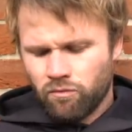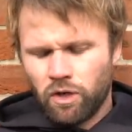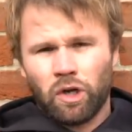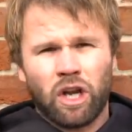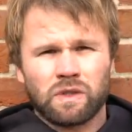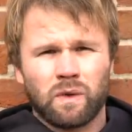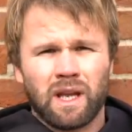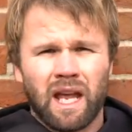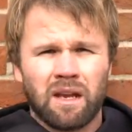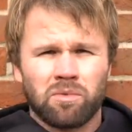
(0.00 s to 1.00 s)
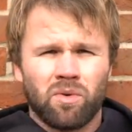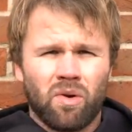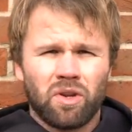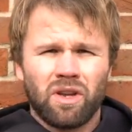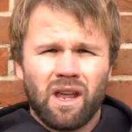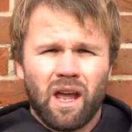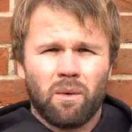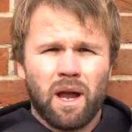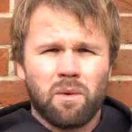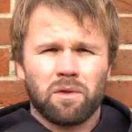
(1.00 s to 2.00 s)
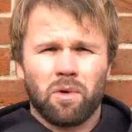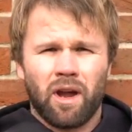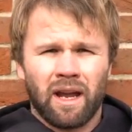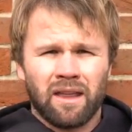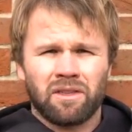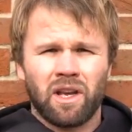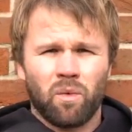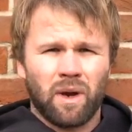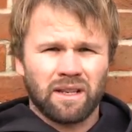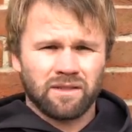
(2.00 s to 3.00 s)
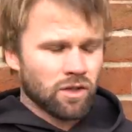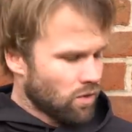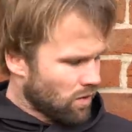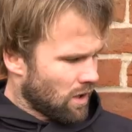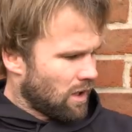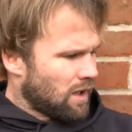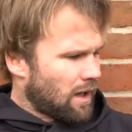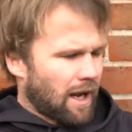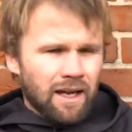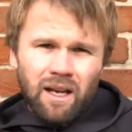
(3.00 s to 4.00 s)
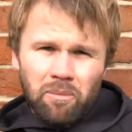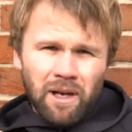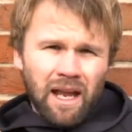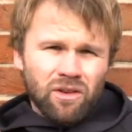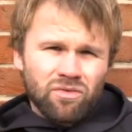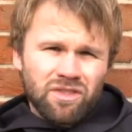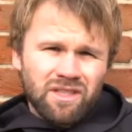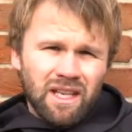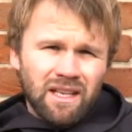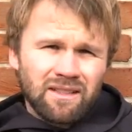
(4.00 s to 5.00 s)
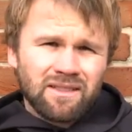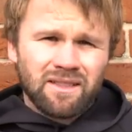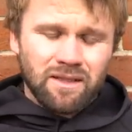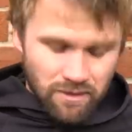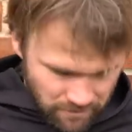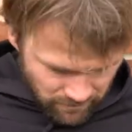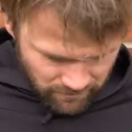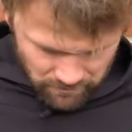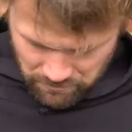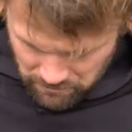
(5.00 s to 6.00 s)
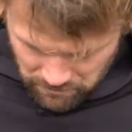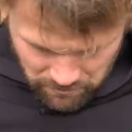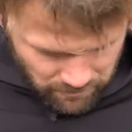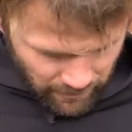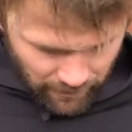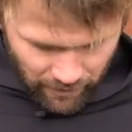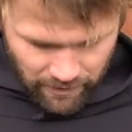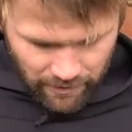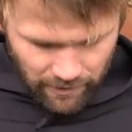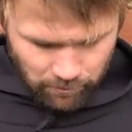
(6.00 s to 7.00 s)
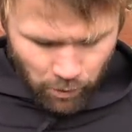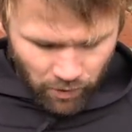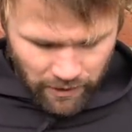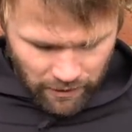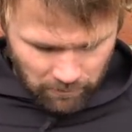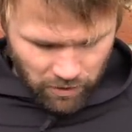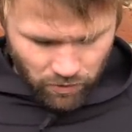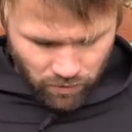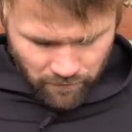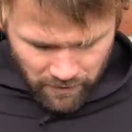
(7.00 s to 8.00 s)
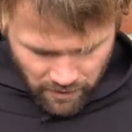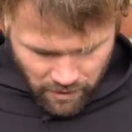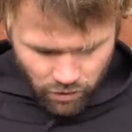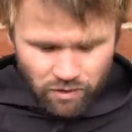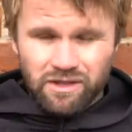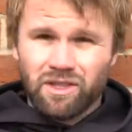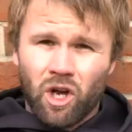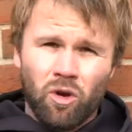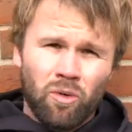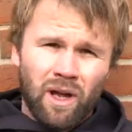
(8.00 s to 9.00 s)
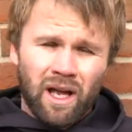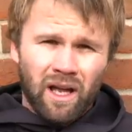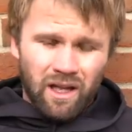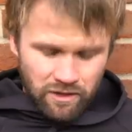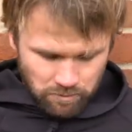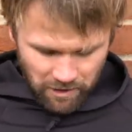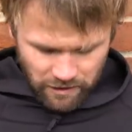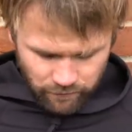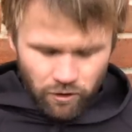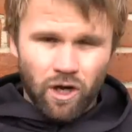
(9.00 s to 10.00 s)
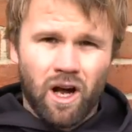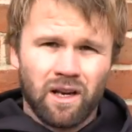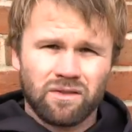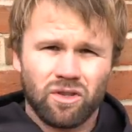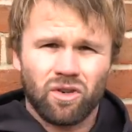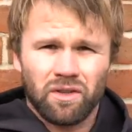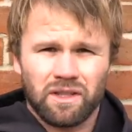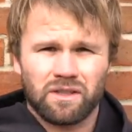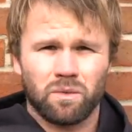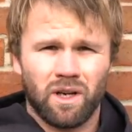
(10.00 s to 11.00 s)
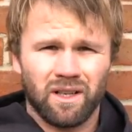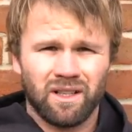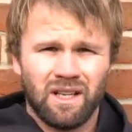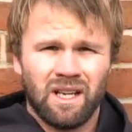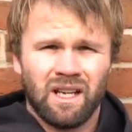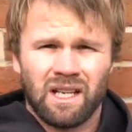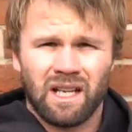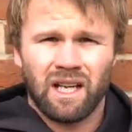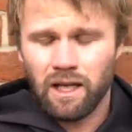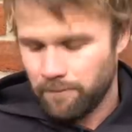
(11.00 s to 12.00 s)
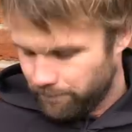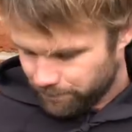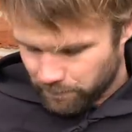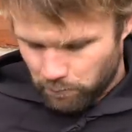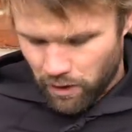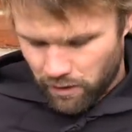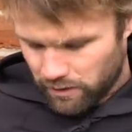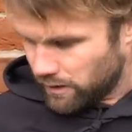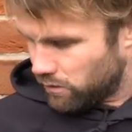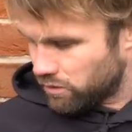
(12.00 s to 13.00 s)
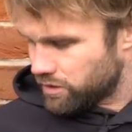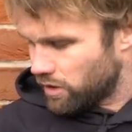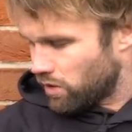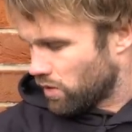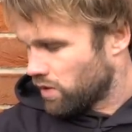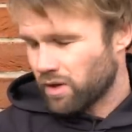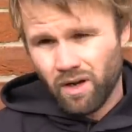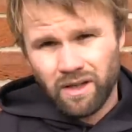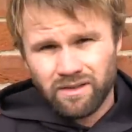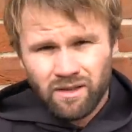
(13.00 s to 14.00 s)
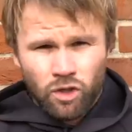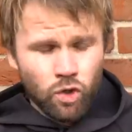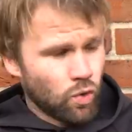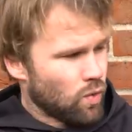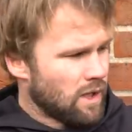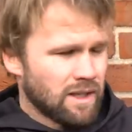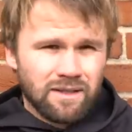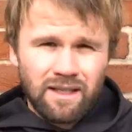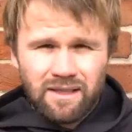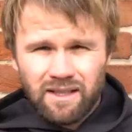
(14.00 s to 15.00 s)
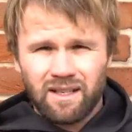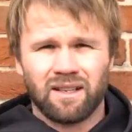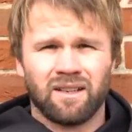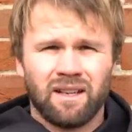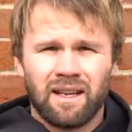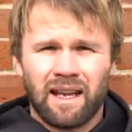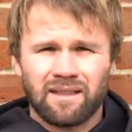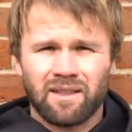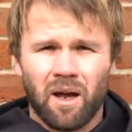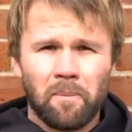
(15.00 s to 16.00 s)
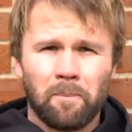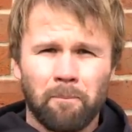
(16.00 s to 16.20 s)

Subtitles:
Real nice with the cable. You can get away with wearing a thinner wetsuit and a little bit extra stees. I like it. Little pocket in the middle. There is no space for your harness hook on this one, but also nice, cool, steezy. Next up,